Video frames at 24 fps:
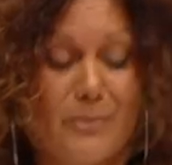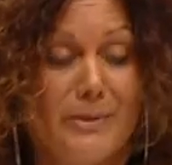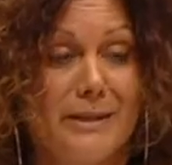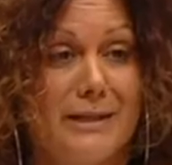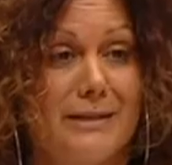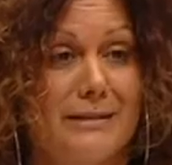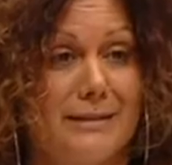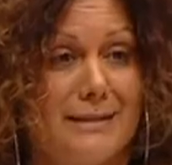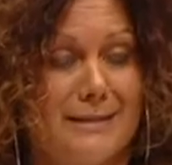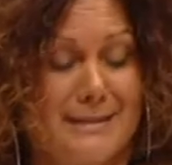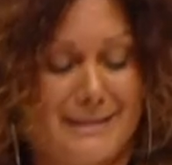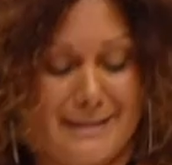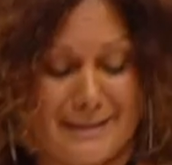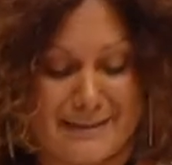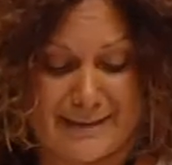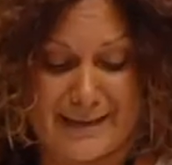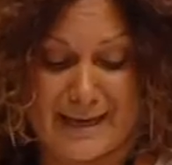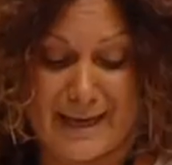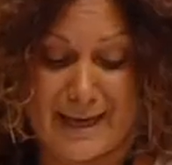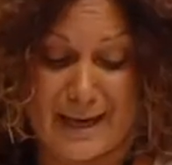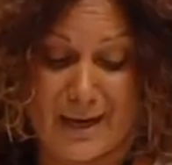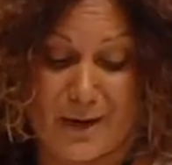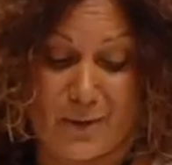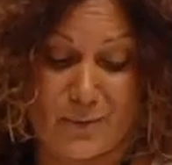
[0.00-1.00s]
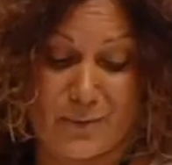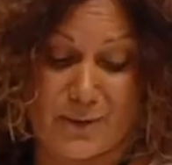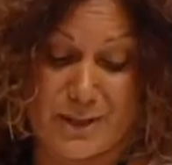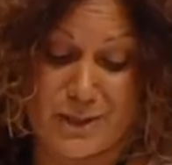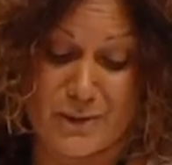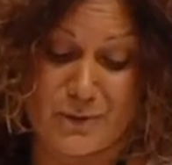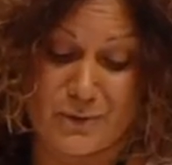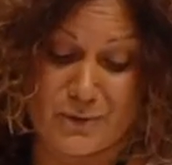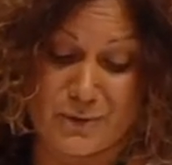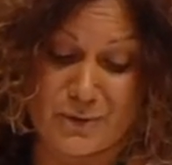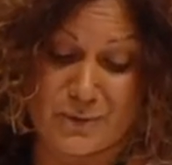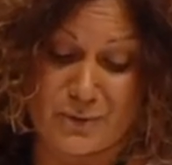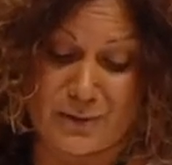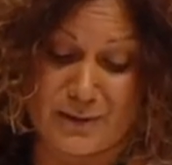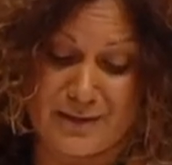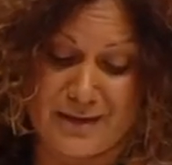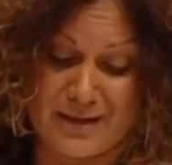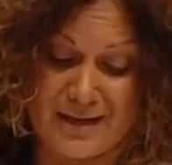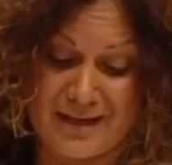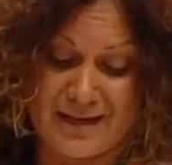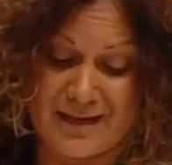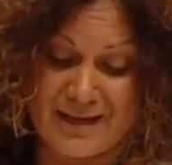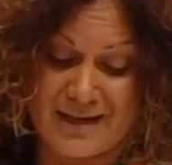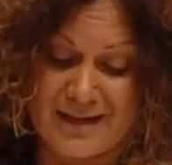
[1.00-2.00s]
because now we could,
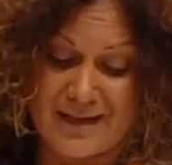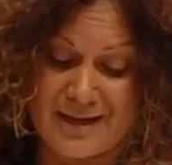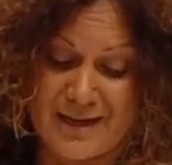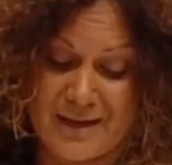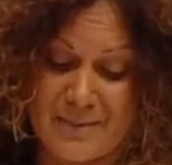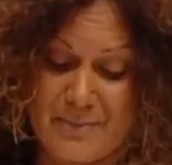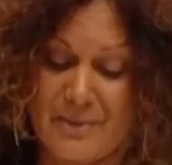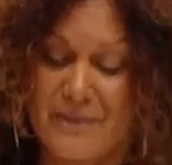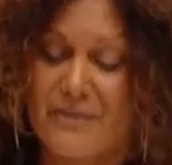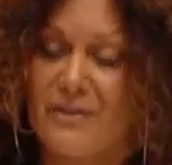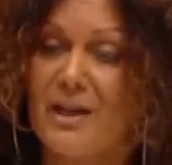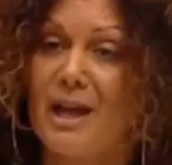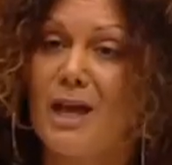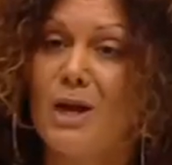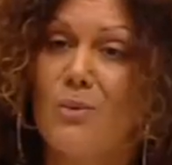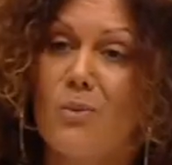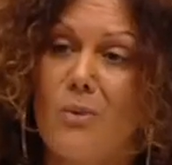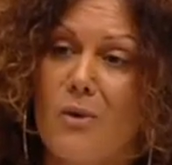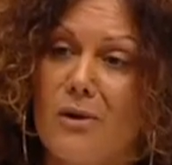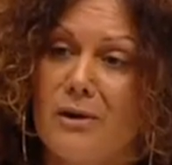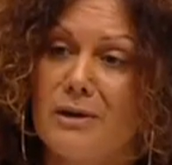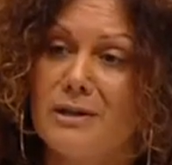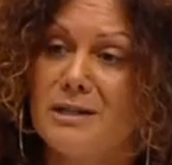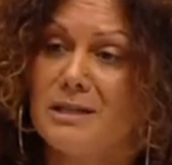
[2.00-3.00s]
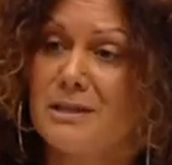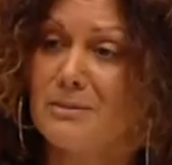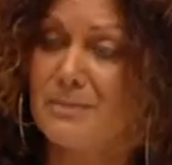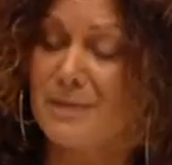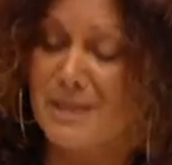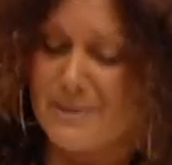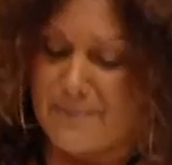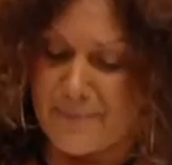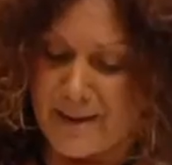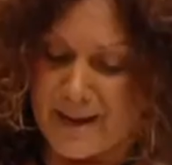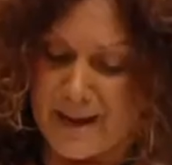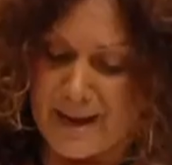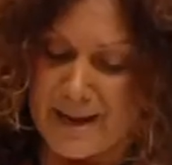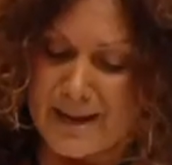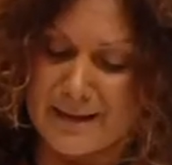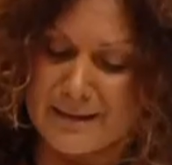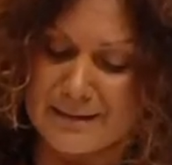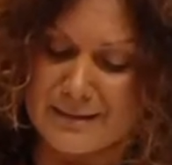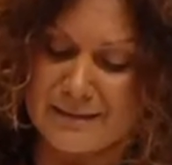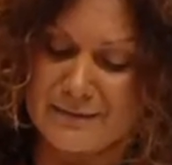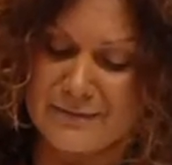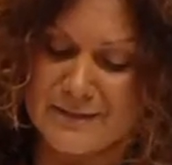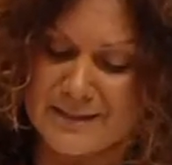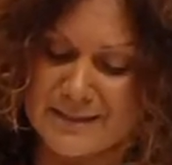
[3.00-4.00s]
but they wanted to be
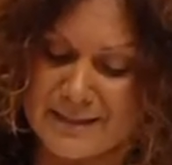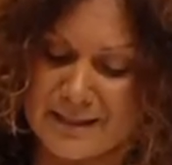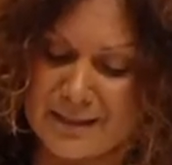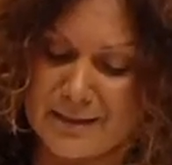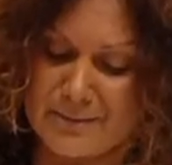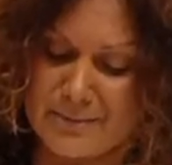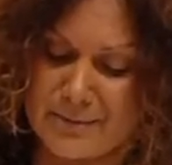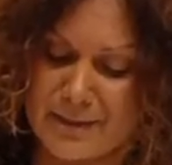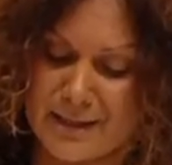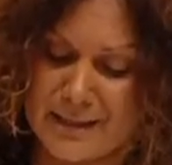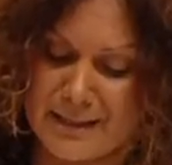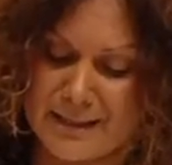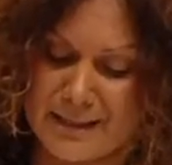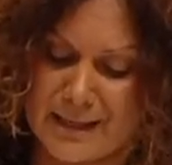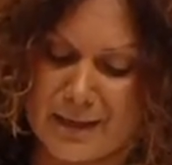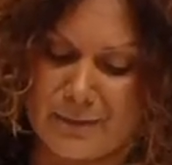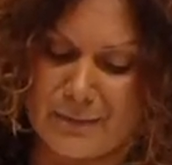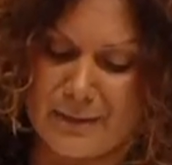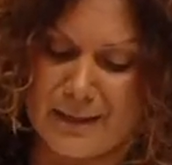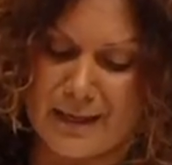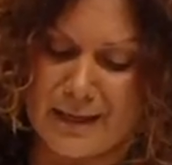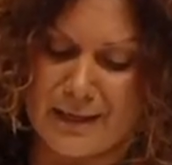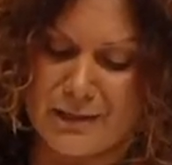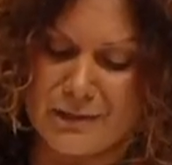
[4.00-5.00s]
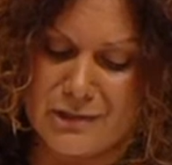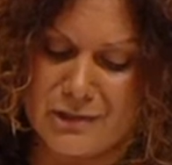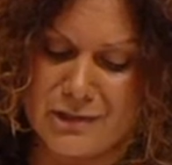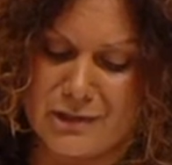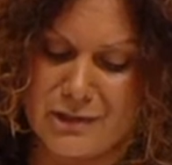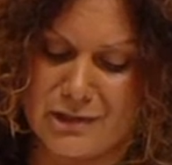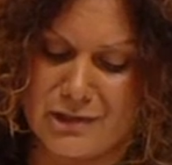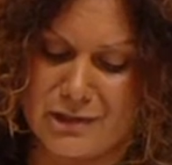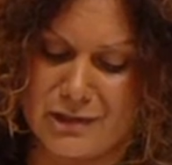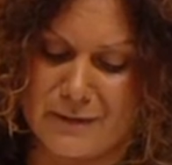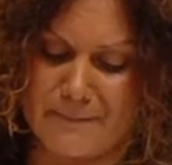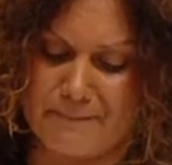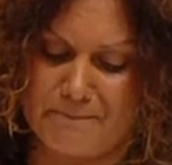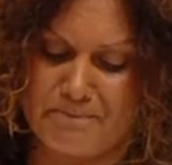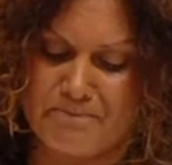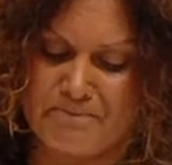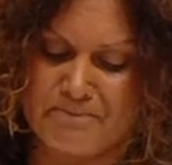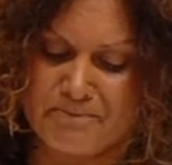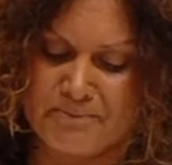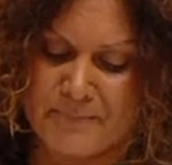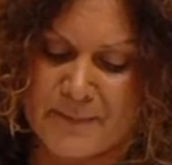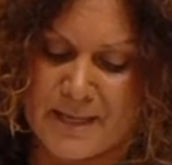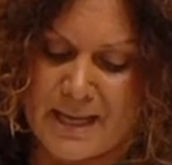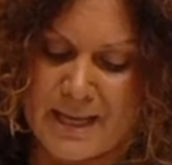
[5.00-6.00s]
part of celebrating our relationship.
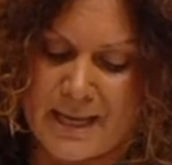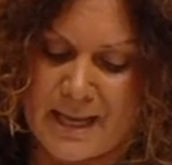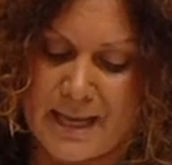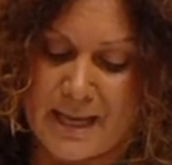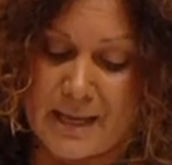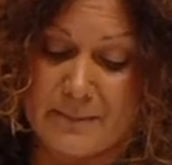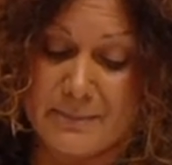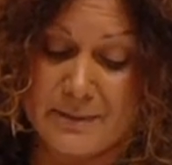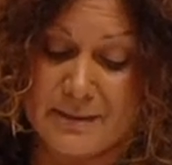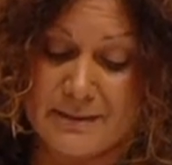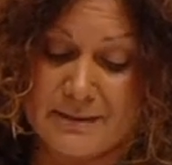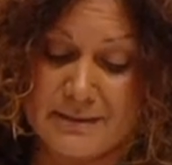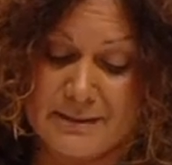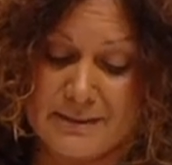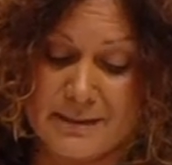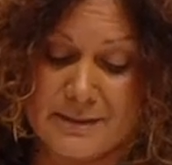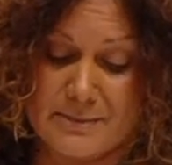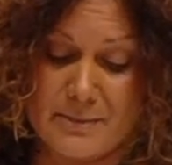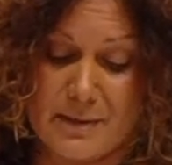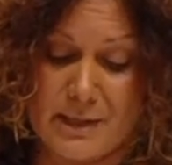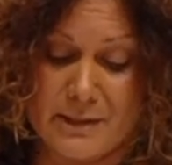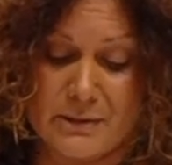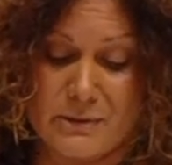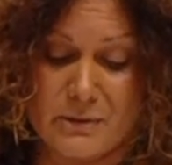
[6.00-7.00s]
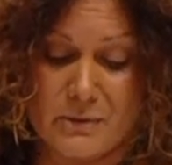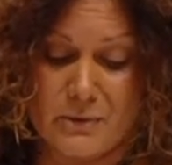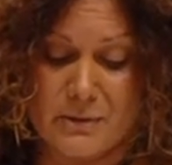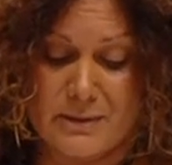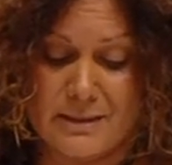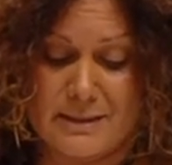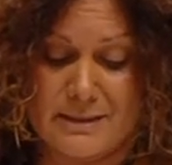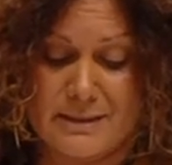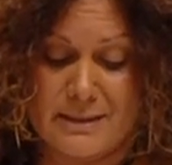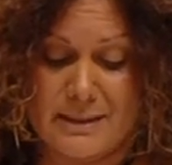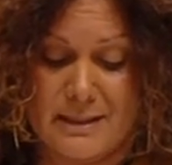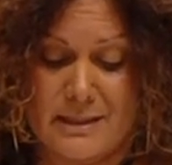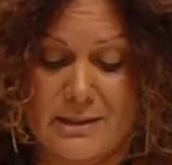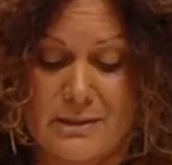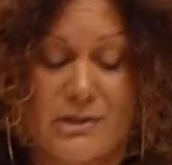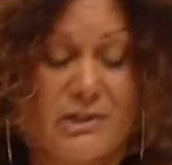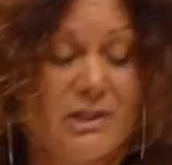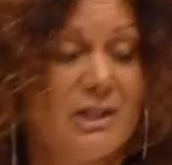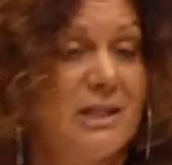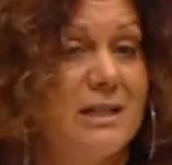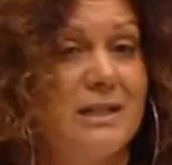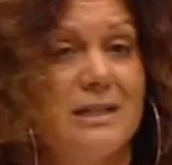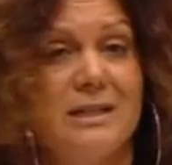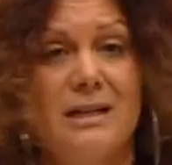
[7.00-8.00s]
And because, as my daughter said,
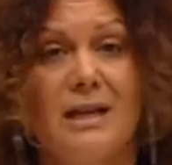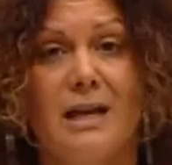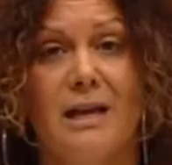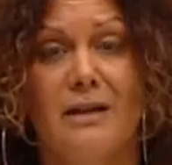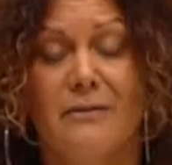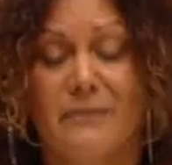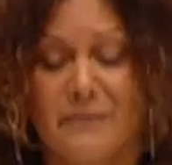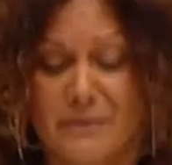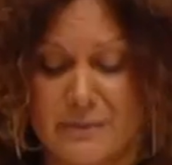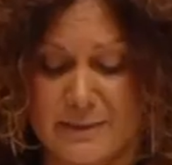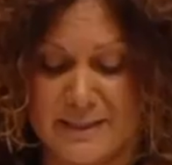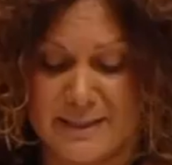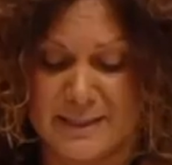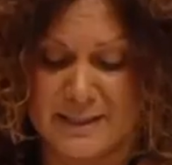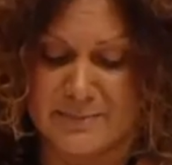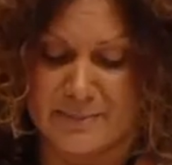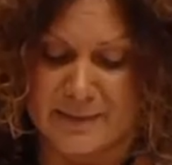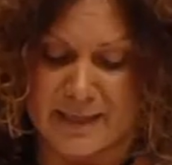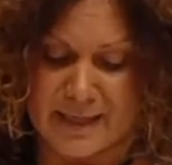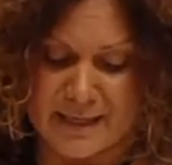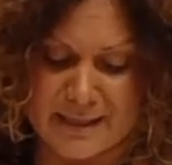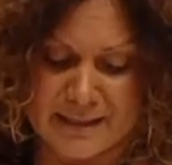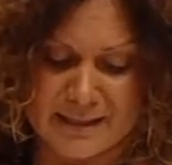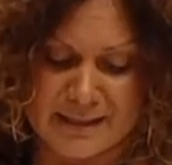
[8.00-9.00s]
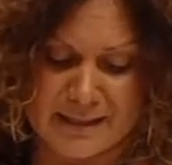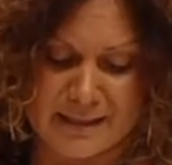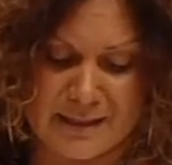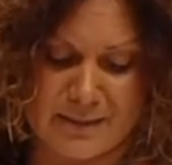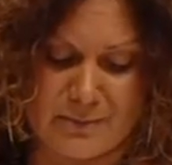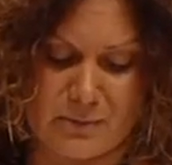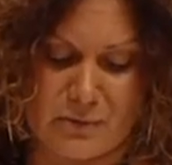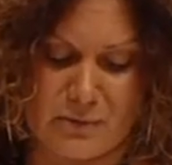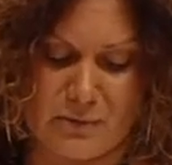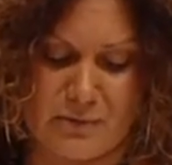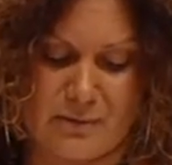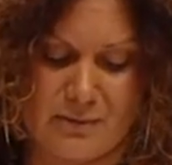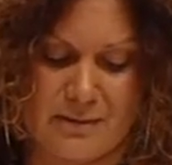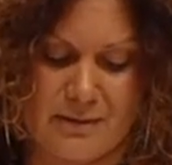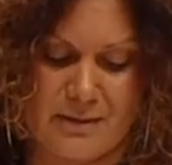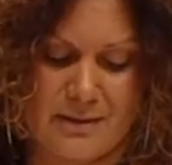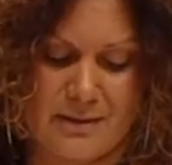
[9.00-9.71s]
she didn't have to explain anymore.